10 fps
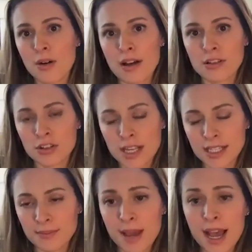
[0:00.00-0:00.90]
how stress
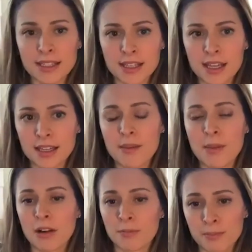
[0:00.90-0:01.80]
impacts the gut
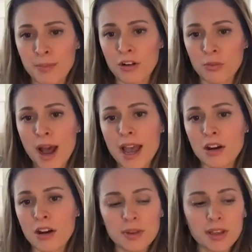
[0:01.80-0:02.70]
microbiome,